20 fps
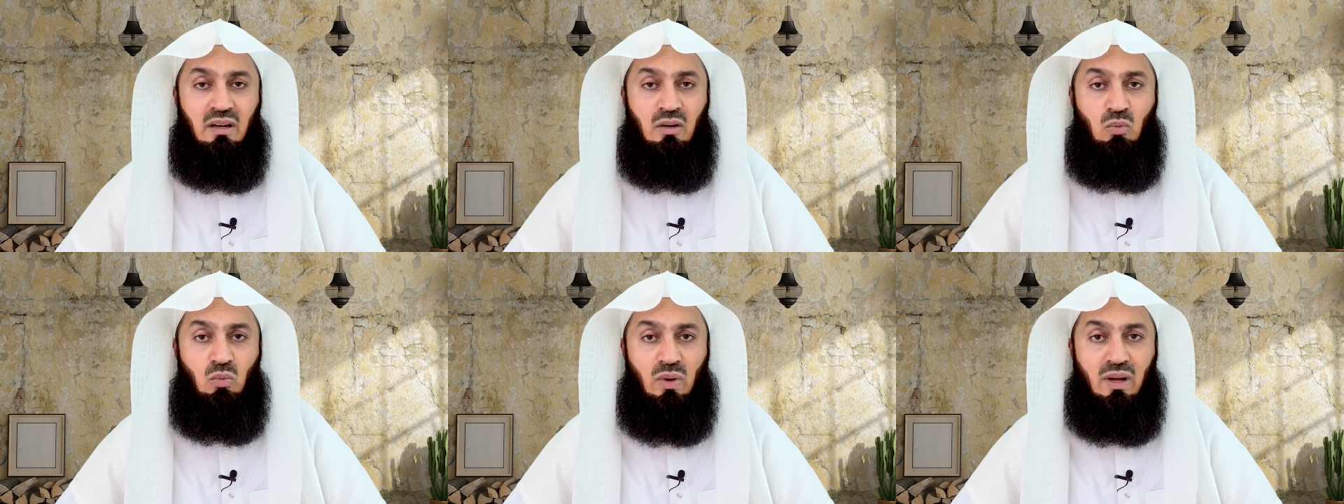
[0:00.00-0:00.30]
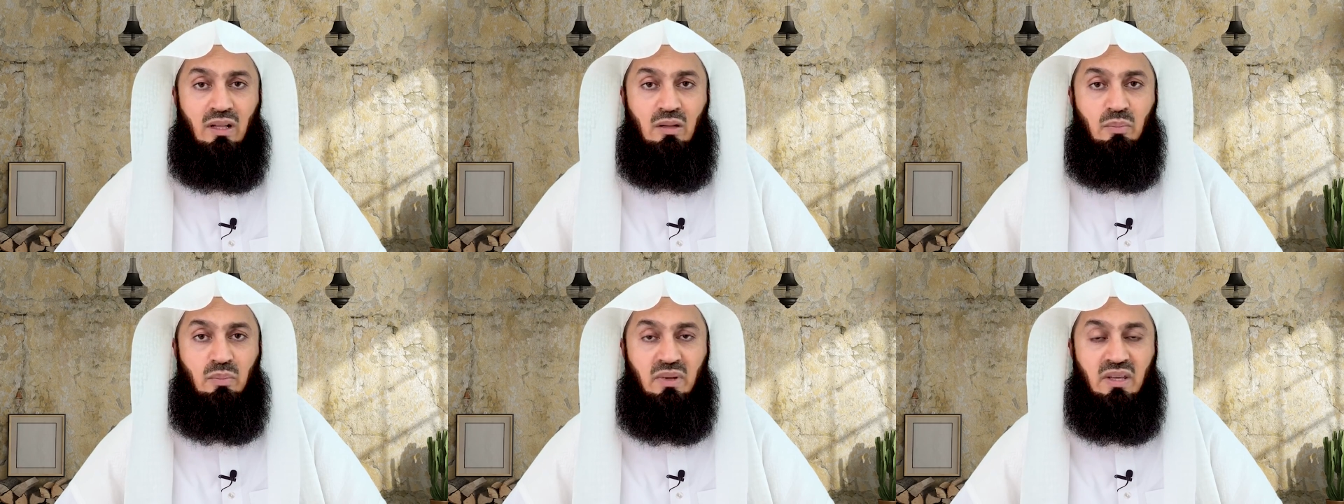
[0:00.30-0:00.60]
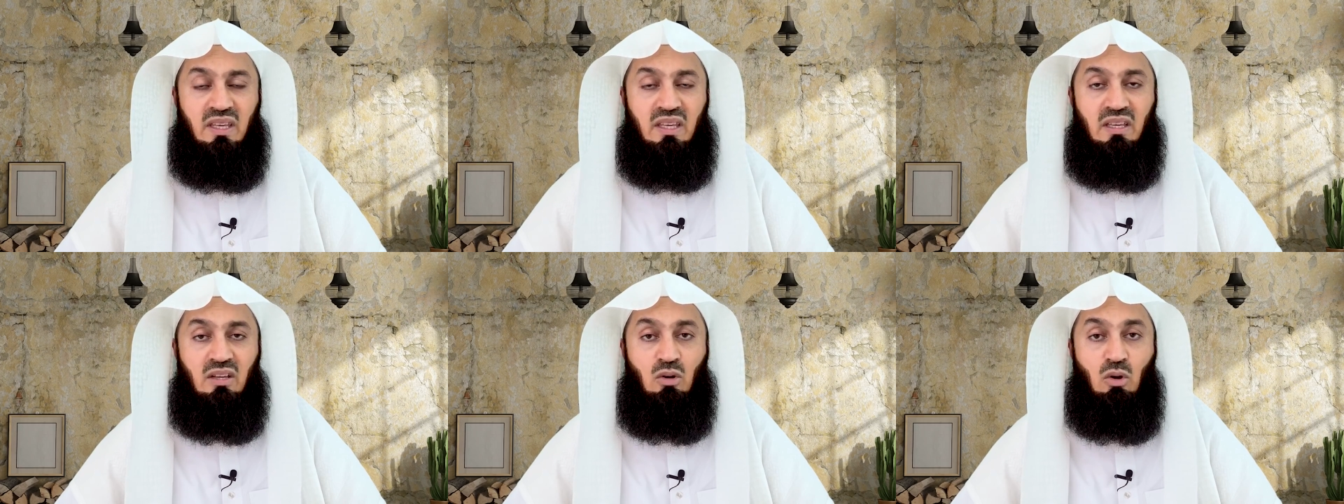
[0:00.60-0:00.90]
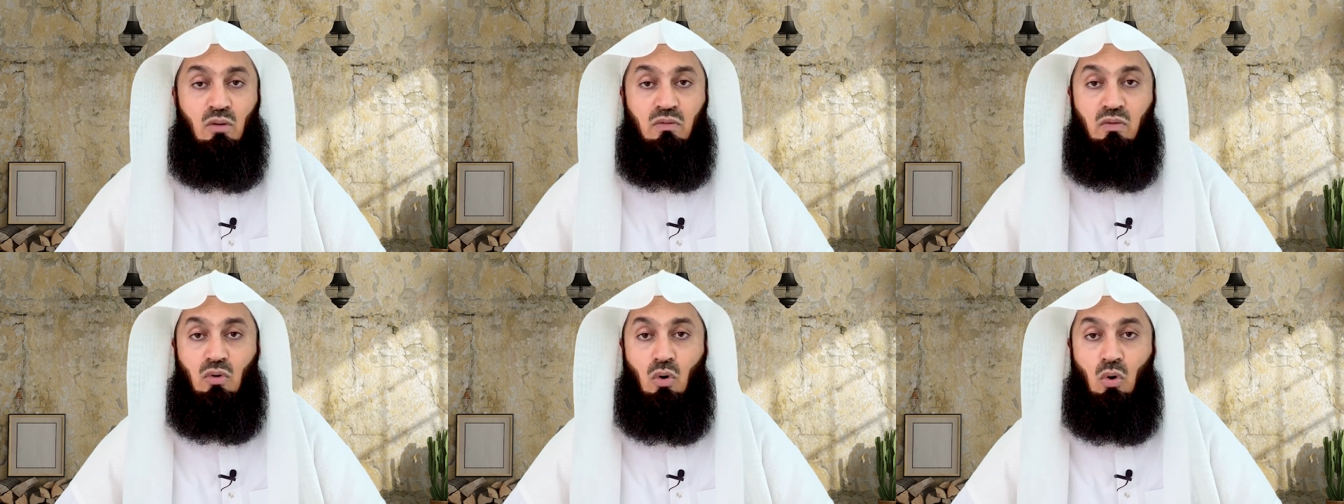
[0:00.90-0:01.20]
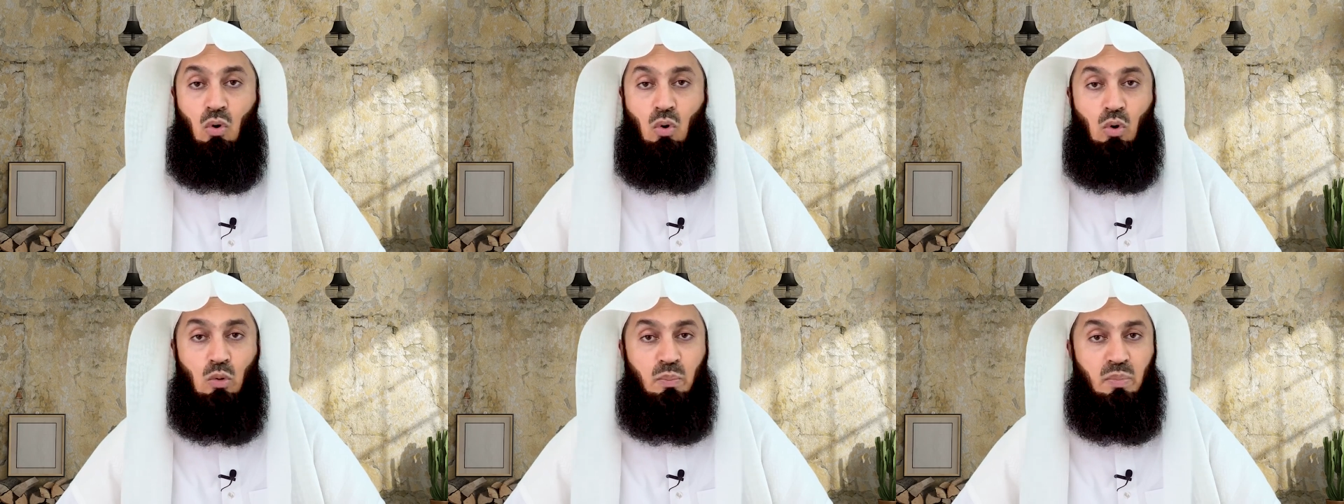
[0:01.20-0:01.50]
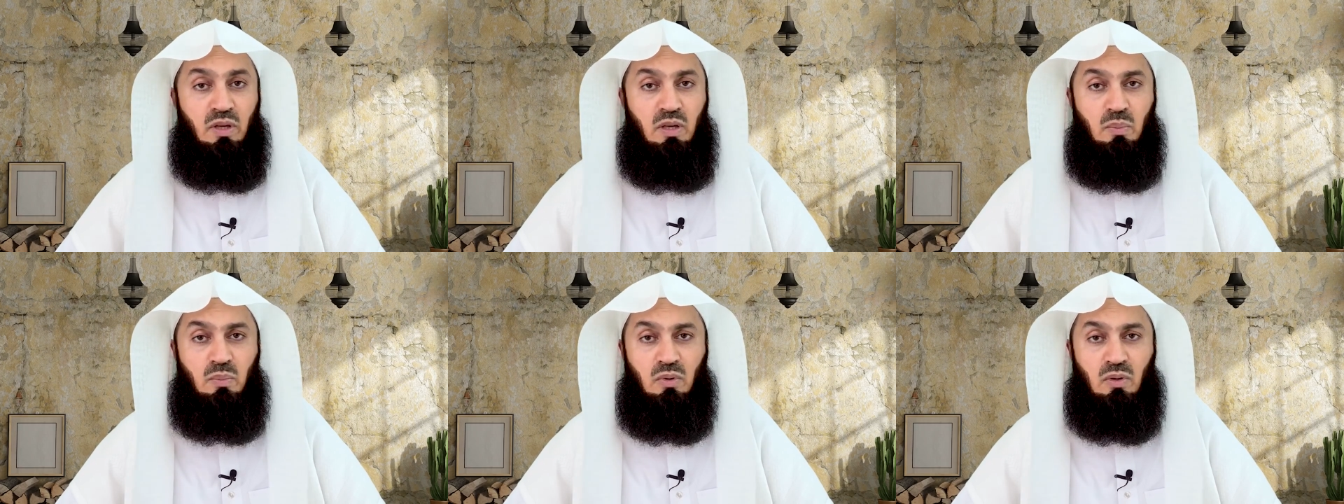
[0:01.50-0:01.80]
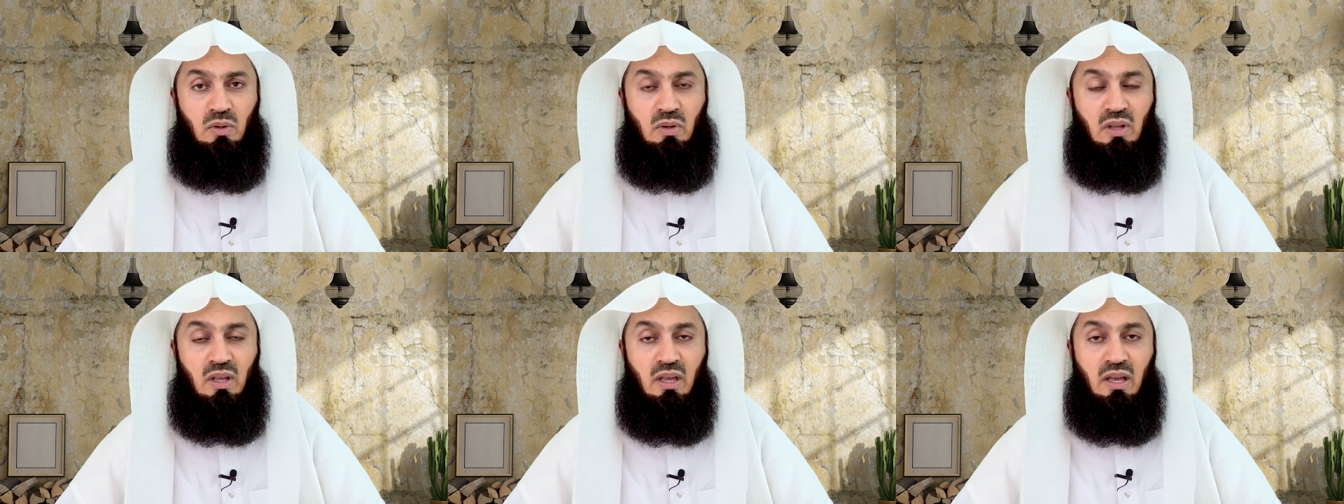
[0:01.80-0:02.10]
and well-being of all
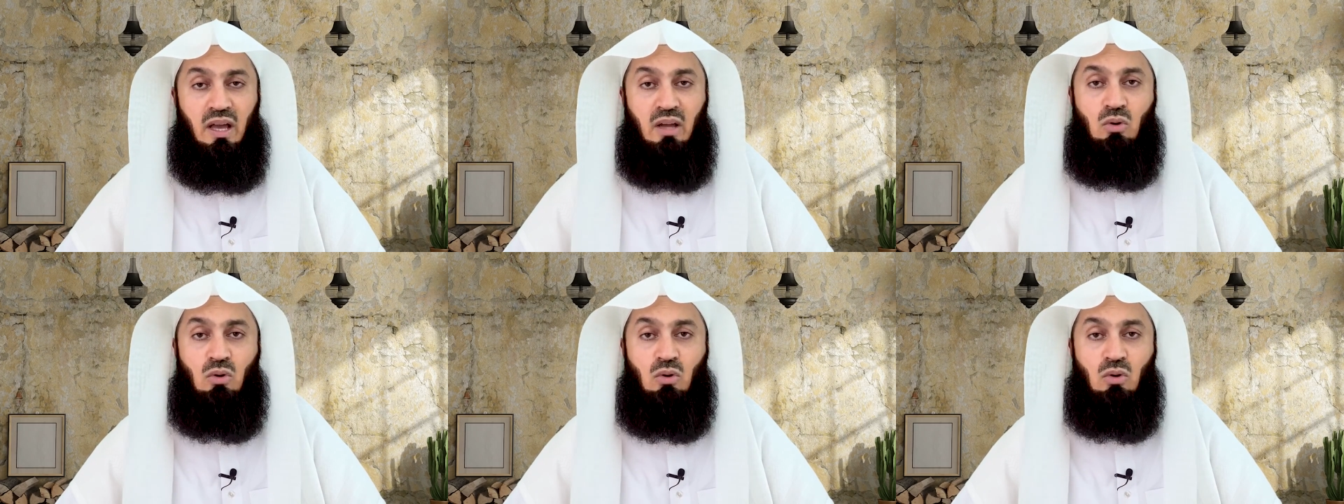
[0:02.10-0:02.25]
people